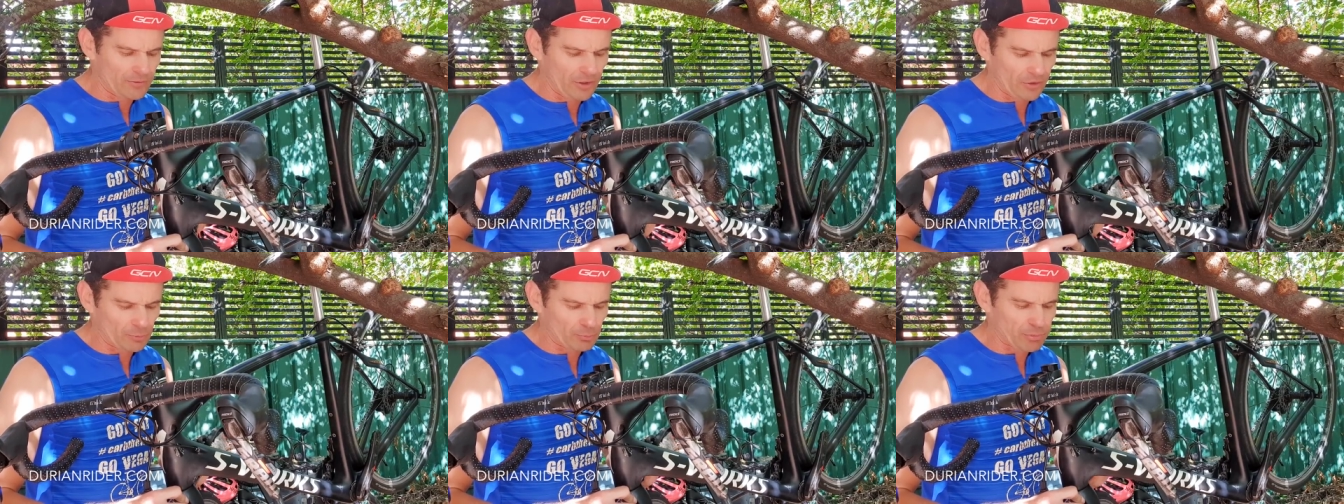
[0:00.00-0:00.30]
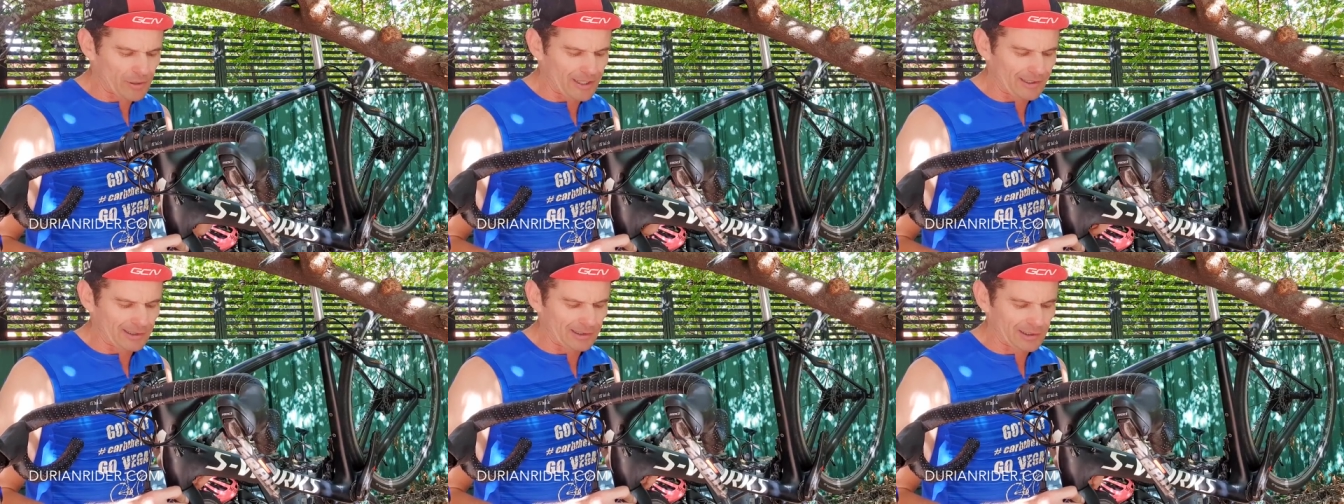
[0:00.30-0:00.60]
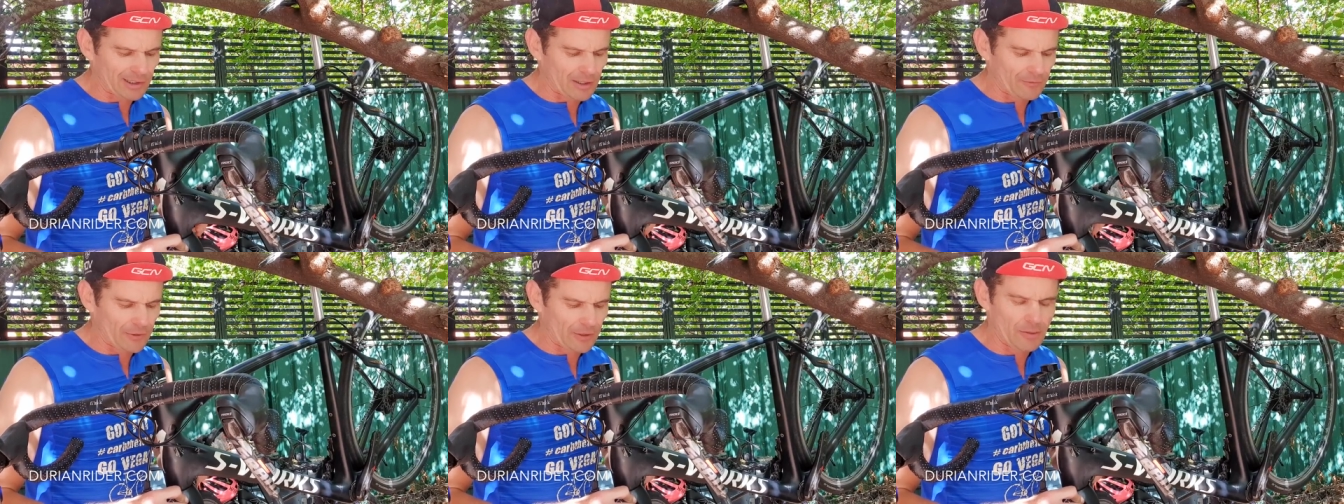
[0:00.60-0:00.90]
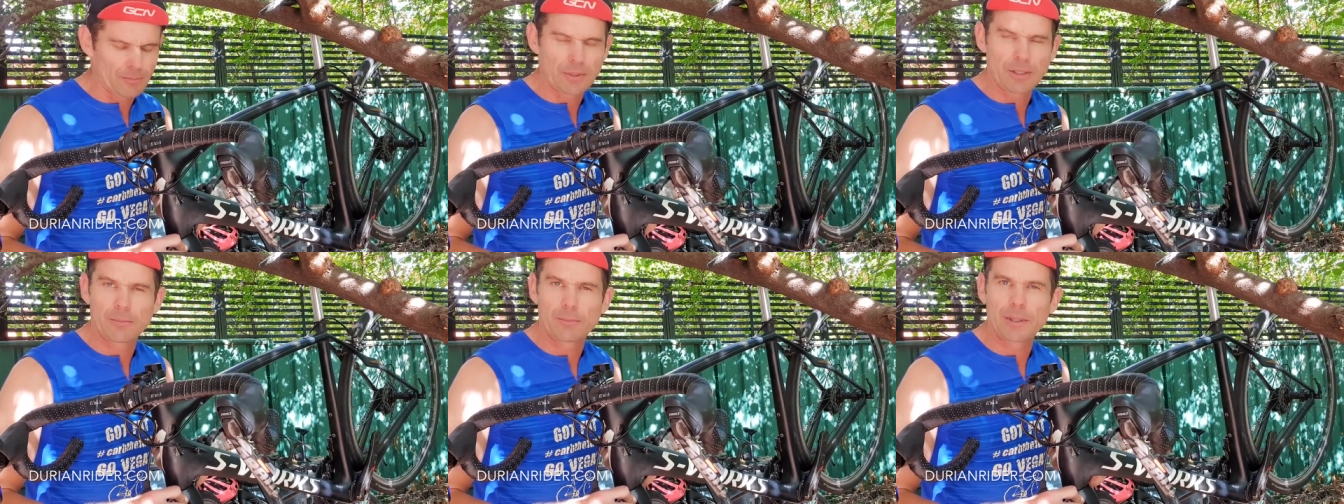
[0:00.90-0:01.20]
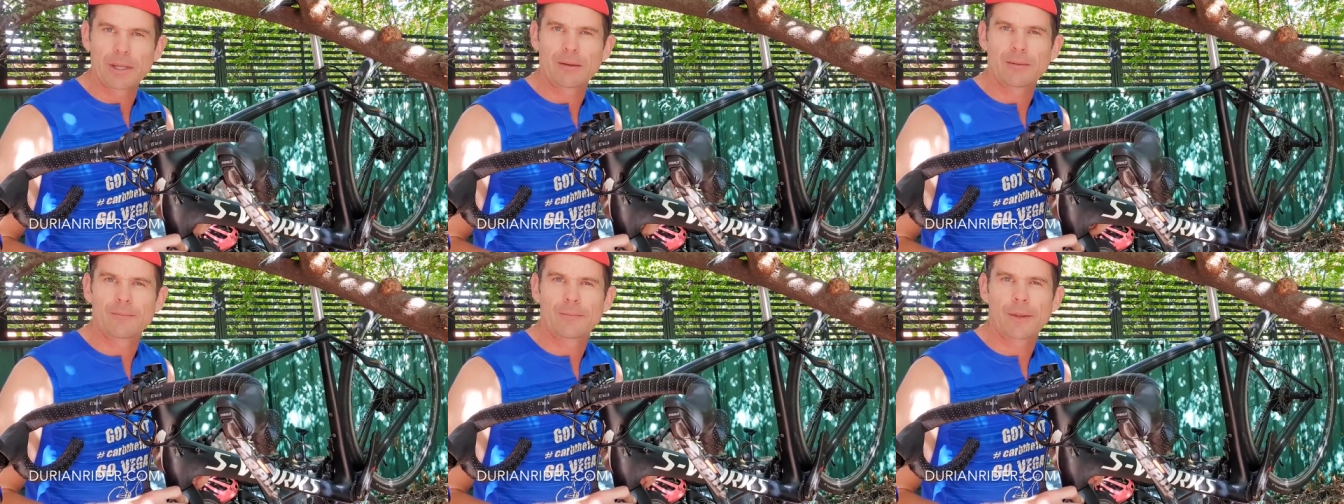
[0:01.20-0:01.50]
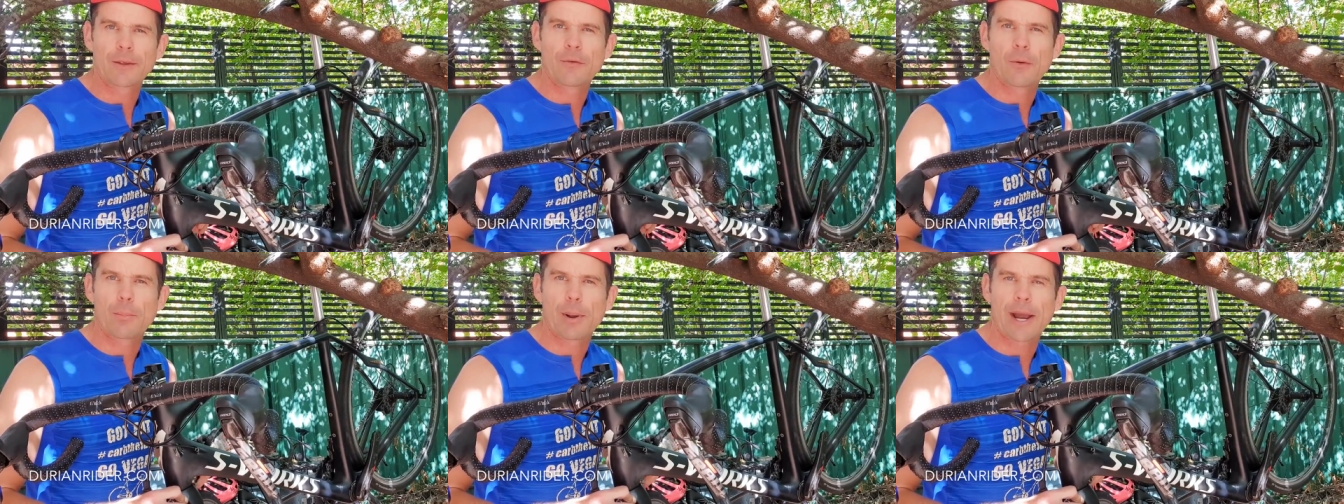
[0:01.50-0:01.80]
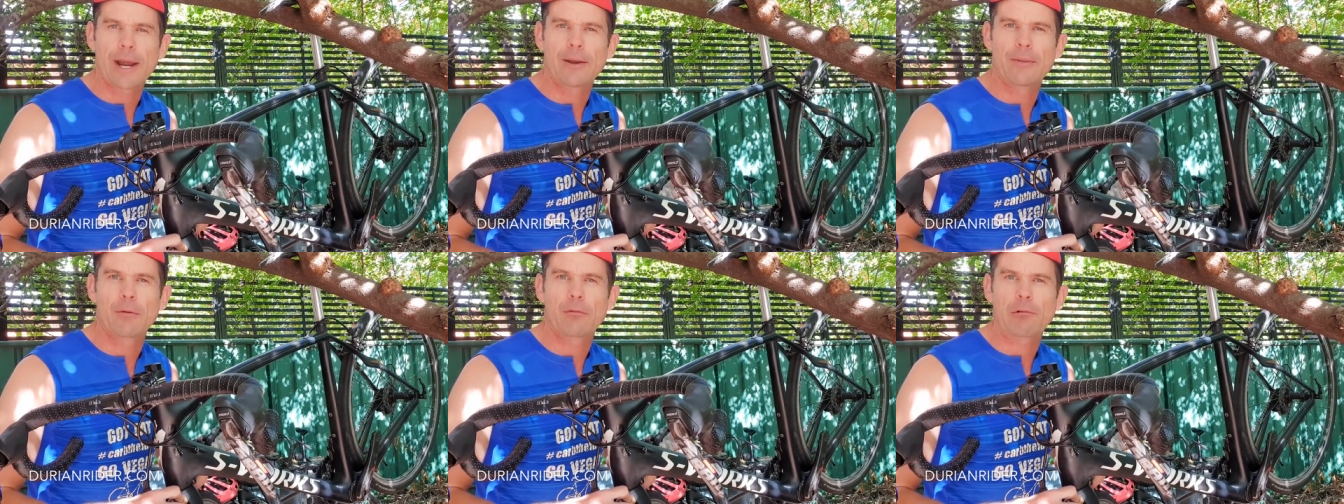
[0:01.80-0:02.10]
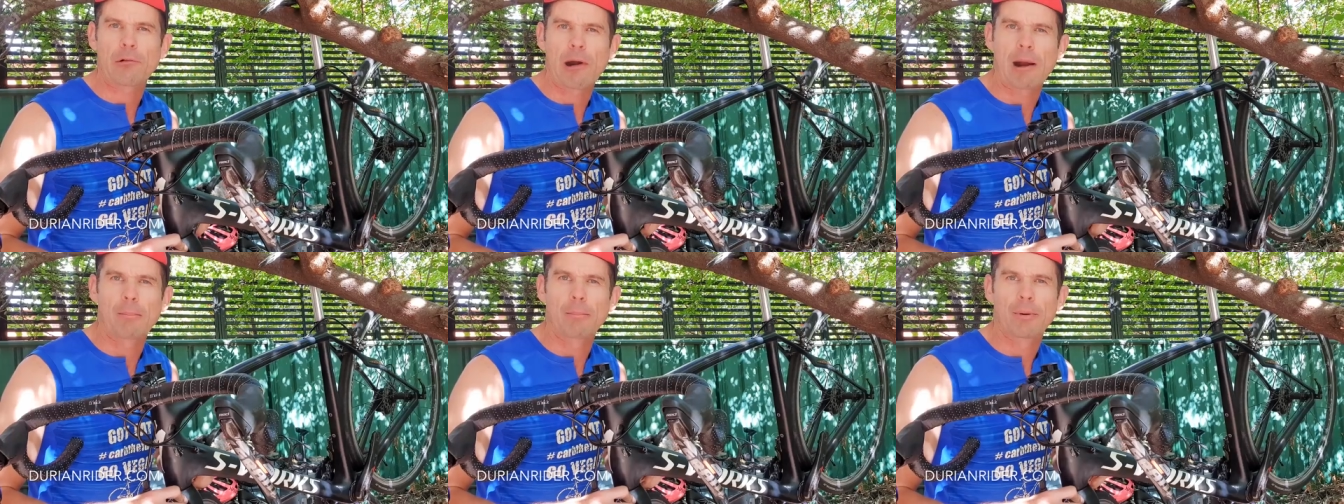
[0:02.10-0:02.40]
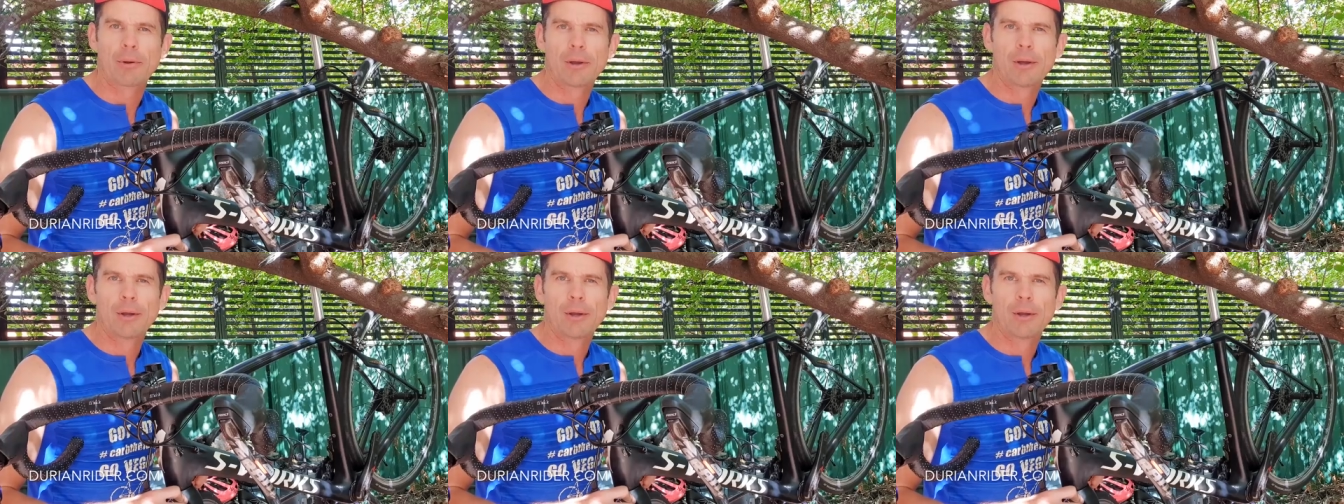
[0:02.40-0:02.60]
disc brake stuff, it can be a bit of a pain in the rump